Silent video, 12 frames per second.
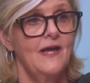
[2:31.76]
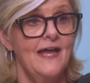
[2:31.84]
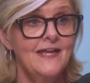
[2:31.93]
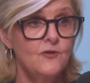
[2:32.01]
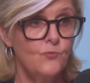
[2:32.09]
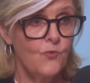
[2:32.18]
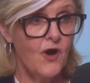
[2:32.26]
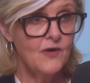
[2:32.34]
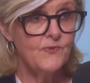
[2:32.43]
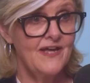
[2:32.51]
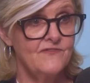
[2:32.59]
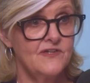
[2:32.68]
A, why
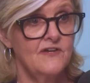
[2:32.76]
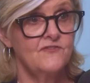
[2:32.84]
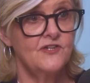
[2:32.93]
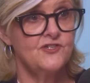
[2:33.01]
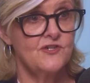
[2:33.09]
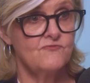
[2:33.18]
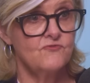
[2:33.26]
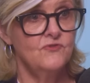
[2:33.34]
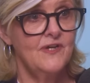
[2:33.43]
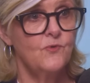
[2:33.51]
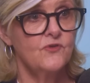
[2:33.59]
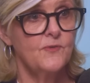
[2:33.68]
we have a Governor-General
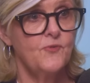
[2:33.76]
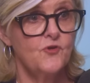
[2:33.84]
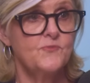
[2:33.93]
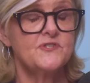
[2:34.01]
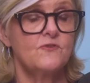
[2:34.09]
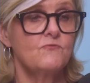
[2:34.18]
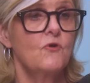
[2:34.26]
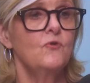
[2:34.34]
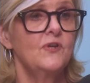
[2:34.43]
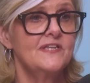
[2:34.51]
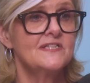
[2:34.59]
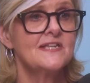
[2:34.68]
and what the purpose of the
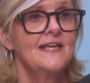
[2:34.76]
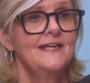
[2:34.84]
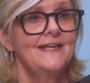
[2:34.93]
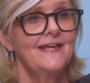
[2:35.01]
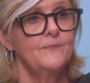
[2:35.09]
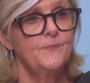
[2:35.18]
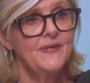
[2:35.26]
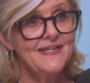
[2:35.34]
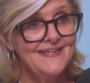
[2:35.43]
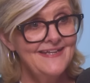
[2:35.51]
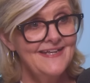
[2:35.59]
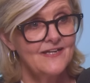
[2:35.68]
role is, and
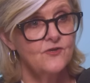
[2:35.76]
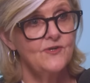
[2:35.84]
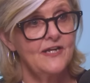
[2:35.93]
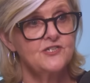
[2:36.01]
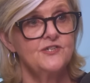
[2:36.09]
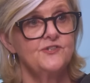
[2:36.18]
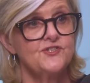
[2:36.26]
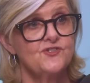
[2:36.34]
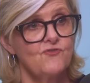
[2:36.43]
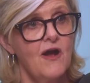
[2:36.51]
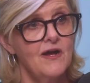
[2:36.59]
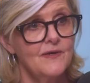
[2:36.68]
B, could actually
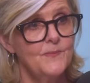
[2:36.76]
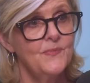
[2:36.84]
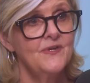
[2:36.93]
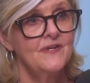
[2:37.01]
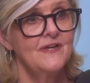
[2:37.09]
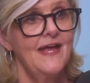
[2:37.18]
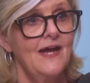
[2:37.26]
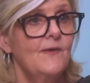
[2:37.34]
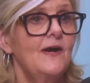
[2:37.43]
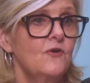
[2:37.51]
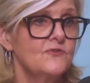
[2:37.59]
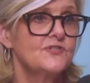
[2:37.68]
describe how
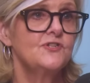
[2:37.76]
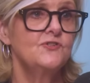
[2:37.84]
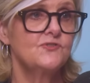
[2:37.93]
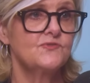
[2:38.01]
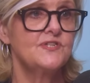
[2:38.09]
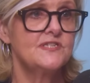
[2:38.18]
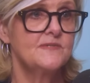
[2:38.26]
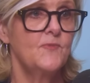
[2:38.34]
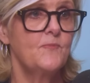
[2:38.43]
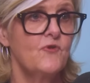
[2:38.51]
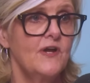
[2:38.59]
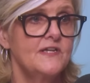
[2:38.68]
our constitutional system
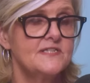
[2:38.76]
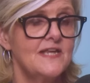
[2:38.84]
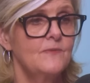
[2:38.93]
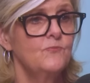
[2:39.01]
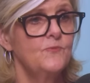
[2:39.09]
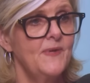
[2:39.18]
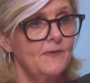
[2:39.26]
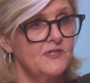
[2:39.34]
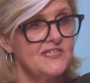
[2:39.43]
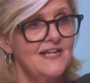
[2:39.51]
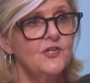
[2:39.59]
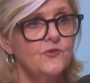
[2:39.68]
operates and would be able
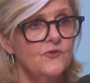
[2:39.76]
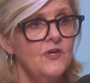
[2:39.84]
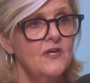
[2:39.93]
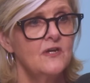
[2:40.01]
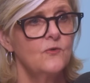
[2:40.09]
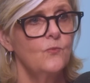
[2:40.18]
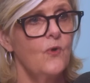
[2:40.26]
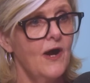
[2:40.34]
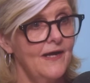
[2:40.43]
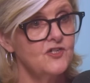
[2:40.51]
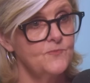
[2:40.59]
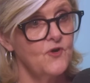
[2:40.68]
to tell you
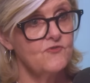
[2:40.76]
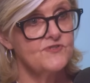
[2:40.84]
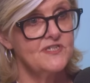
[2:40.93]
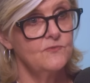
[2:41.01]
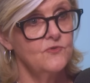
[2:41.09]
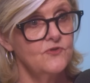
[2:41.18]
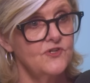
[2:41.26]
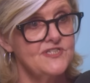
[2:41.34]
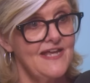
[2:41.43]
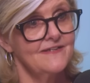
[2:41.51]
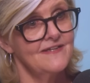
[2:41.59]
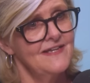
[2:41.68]
why our democracy works
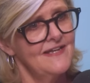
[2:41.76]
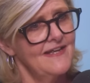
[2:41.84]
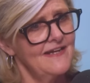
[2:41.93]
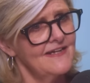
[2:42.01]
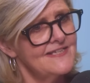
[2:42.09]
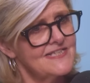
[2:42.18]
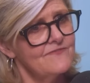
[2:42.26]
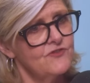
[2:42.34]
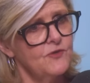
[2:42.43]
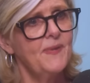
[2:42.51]
and at least give you the